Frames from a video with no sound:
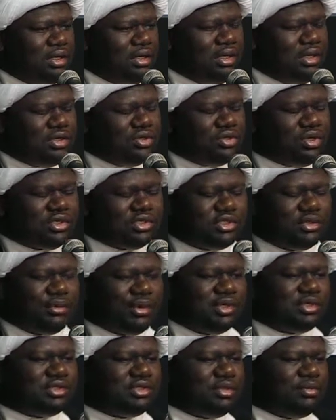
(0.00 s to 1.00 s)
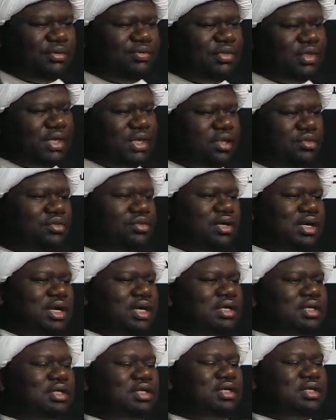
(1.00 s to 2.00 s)
It talks about some of the other
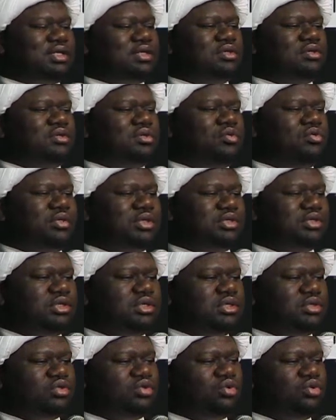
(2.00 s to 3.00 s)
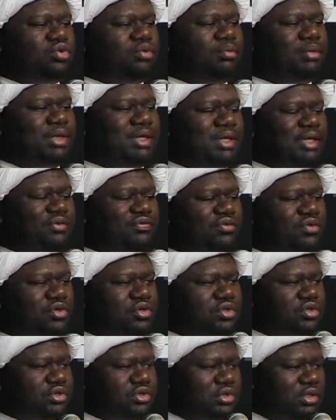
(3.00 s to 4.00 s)
etiquette when the two
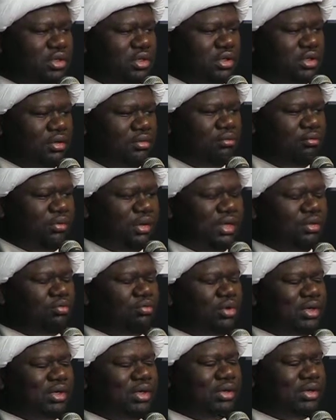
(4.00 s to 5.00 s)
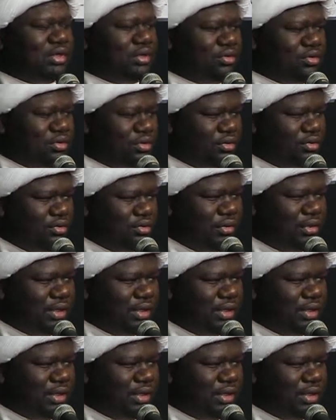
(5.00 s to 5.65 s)
believers meet one another.